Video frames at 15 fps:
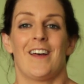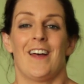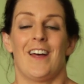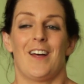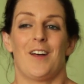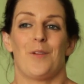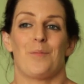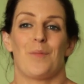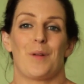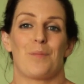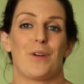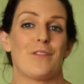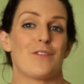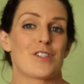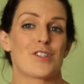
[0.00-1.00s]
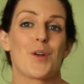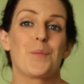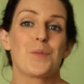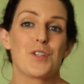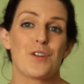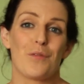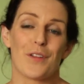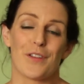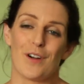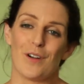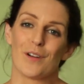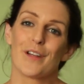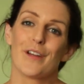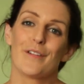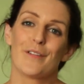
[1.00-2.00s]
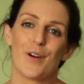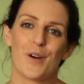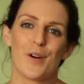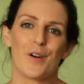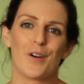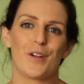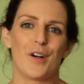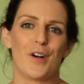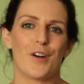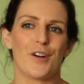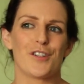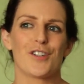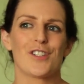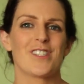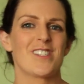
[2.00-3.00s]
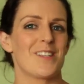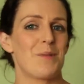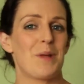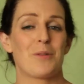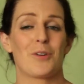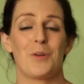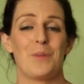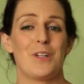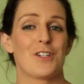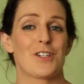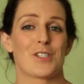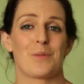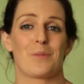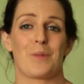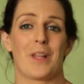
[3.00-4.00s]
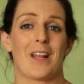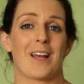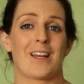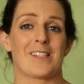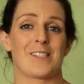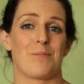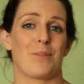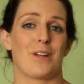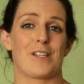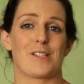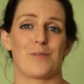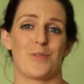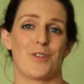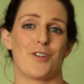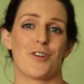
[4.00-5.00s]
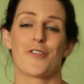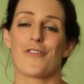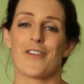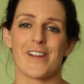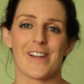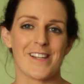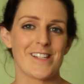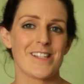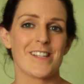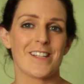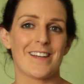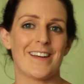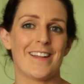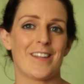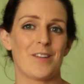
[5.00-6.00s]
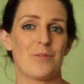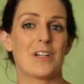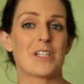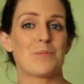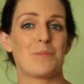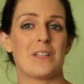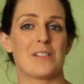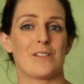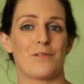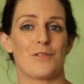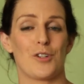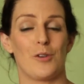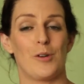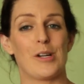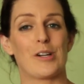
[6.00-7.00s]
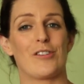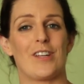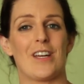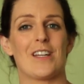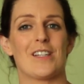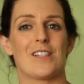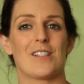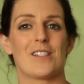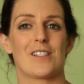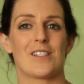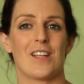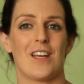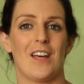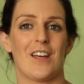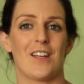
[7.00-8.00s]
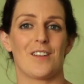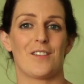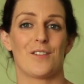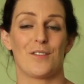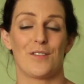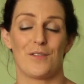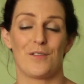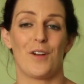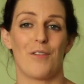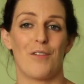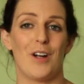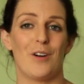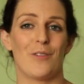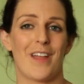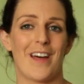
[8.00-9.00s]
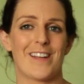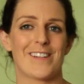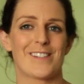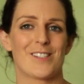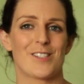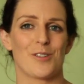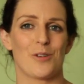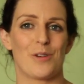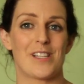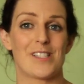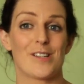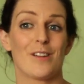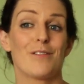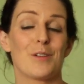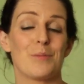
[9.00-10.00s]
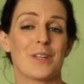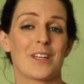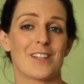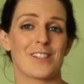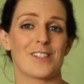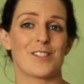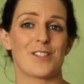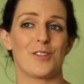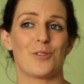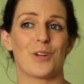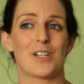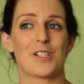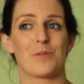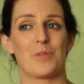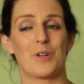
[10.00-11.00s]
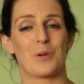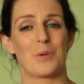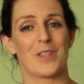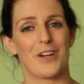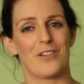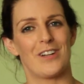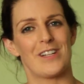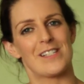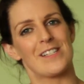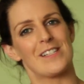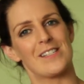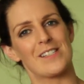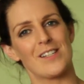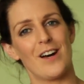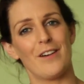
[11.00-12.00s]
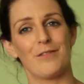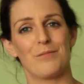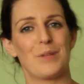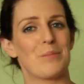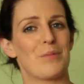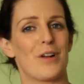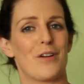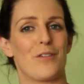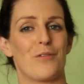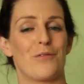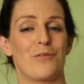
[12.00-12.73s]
a brief description of what they're looking for, or just, it could be just something like as simple as a word or an idea, and they want a piece of jewellery created around that. So it's lovely because you get to work with their ideas, and often people are